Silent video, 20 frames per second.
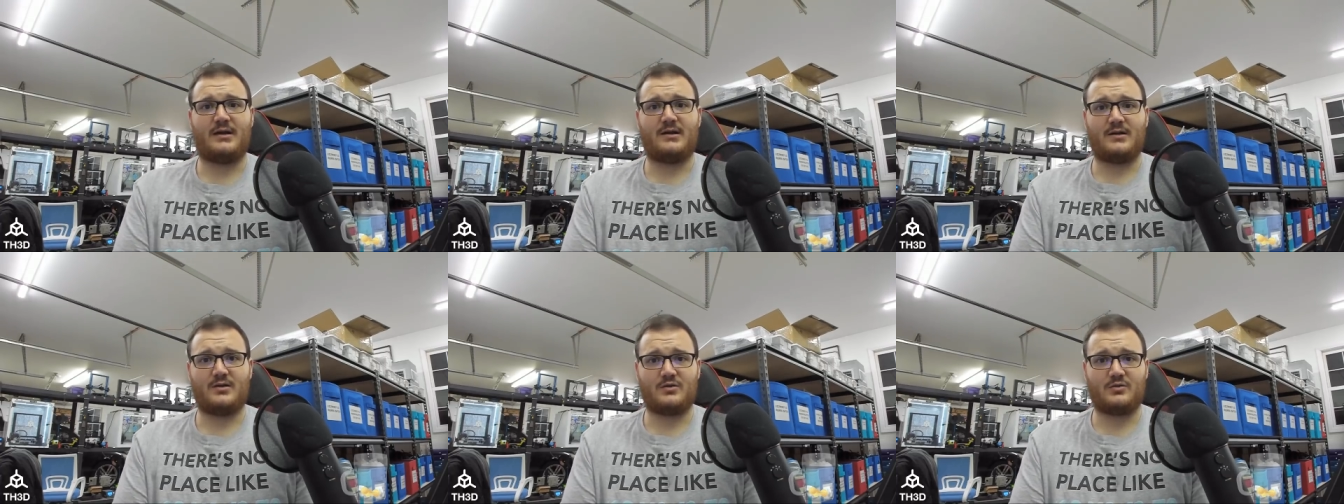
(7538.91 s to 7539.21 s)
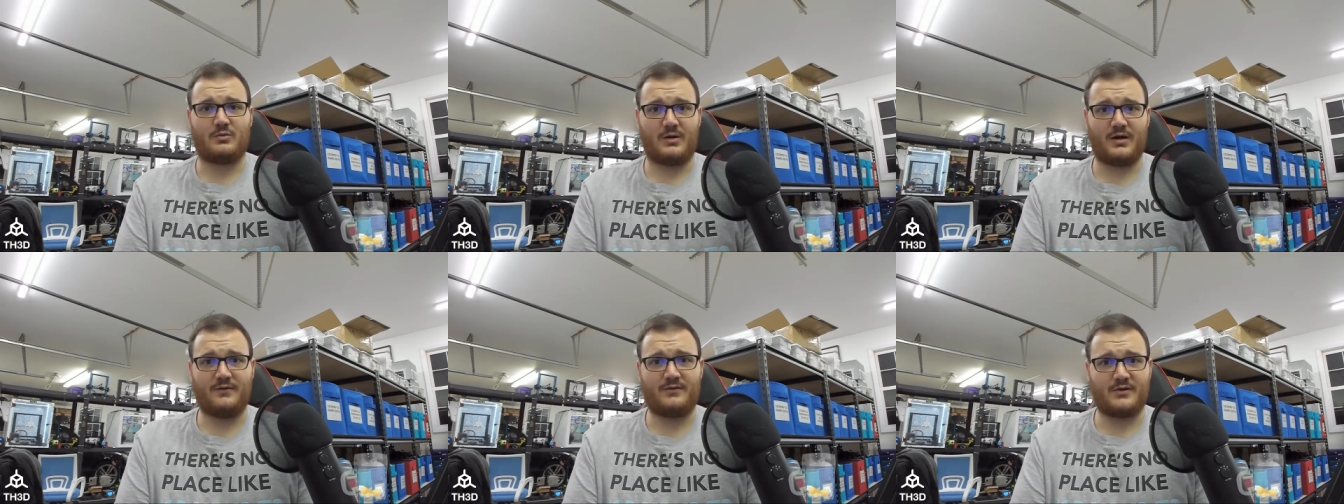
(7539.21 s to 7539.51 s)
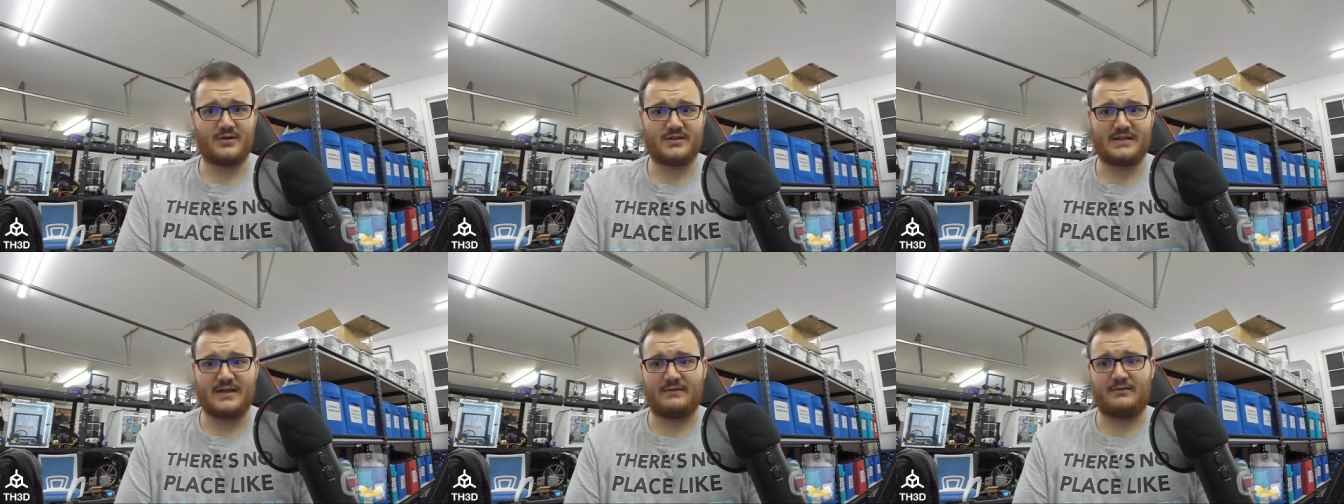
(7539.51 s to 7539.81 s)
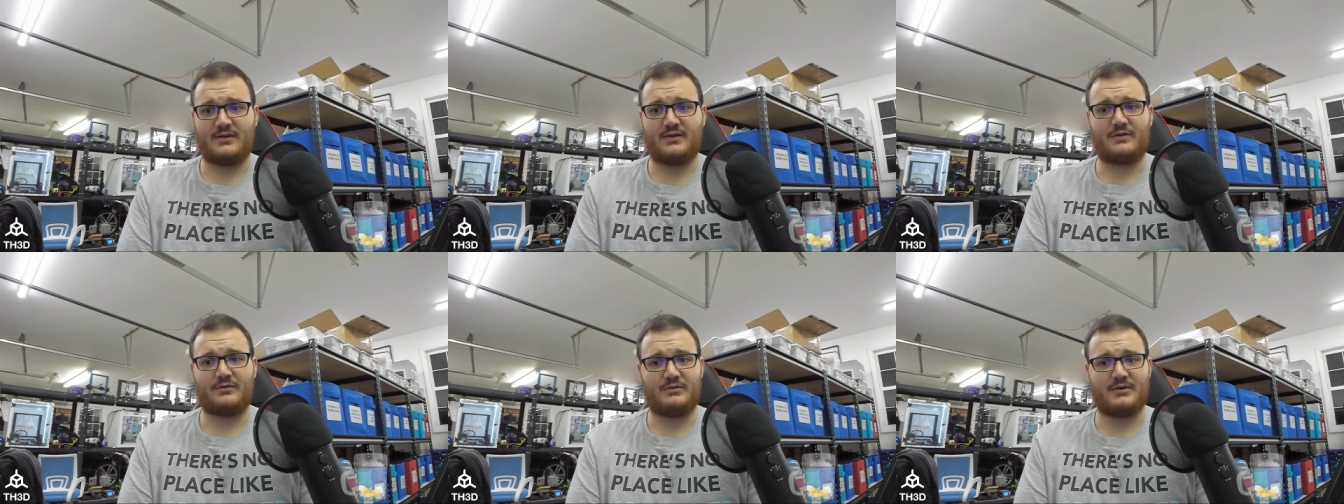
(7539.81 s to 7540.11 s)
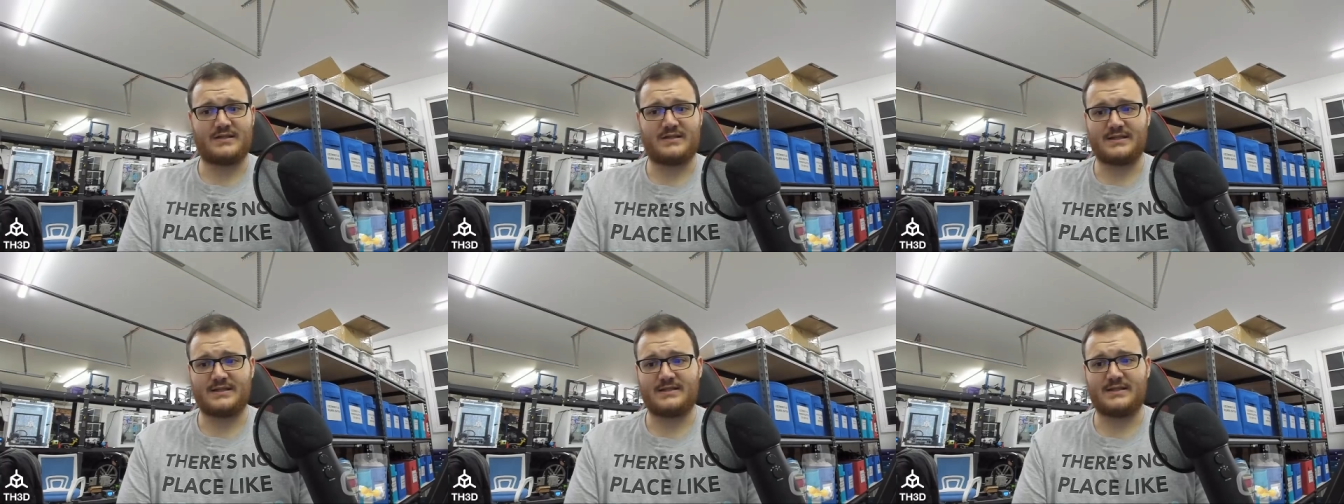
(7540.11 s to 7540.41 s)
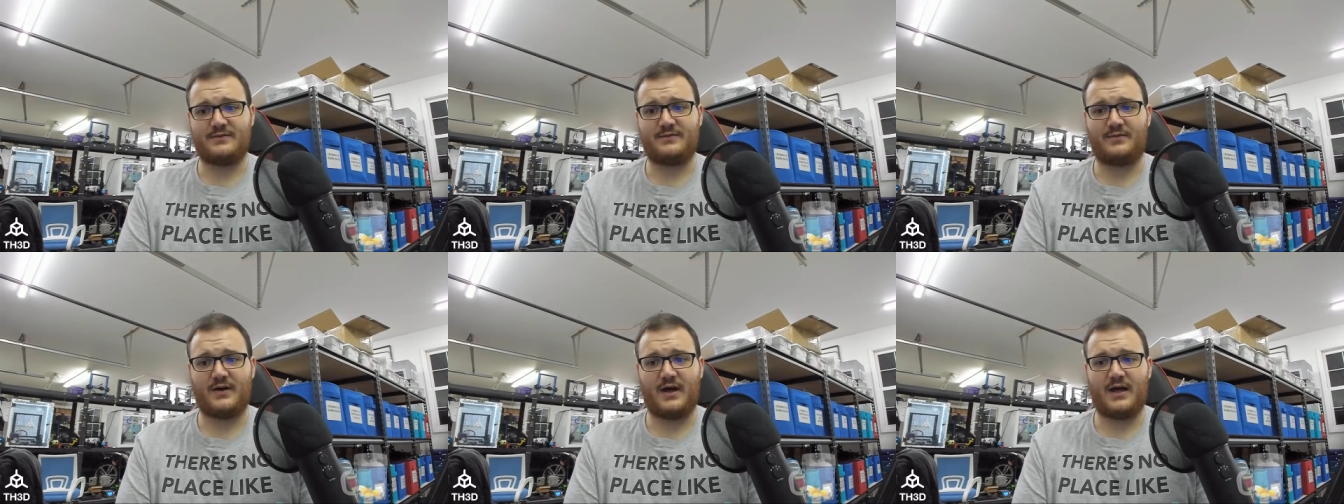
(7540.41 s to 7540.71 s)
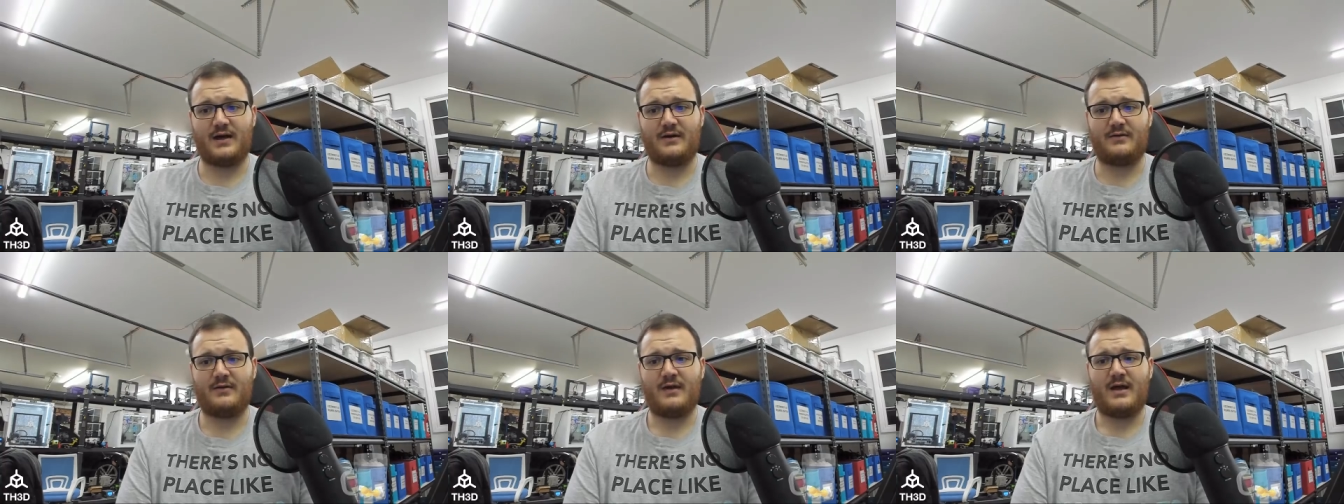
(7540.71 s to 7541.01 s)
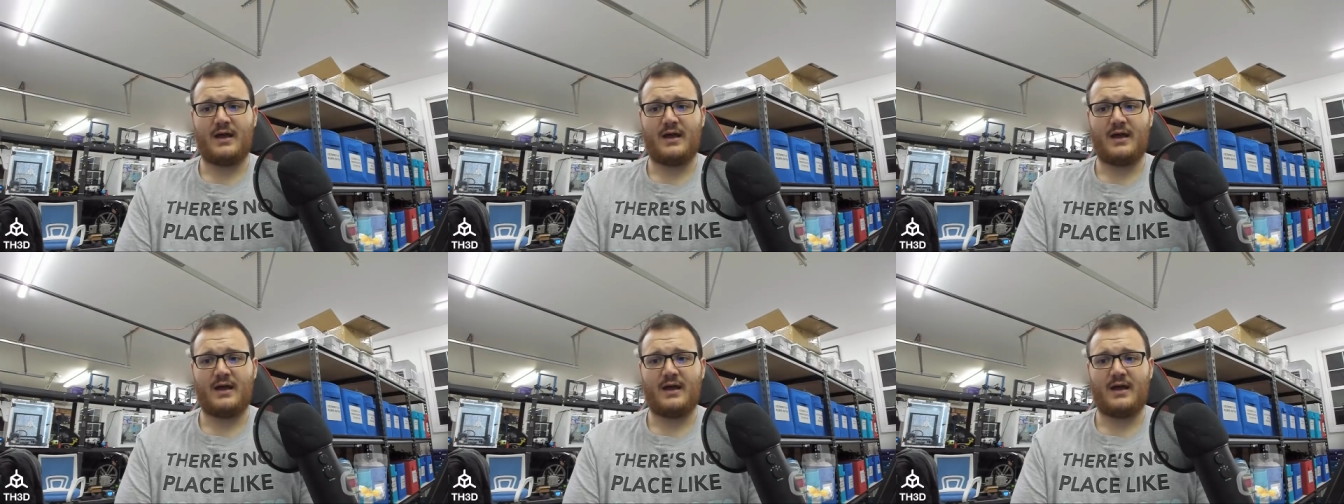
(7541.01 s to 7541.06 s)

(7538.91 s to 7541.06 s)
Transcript: 24/7, 365.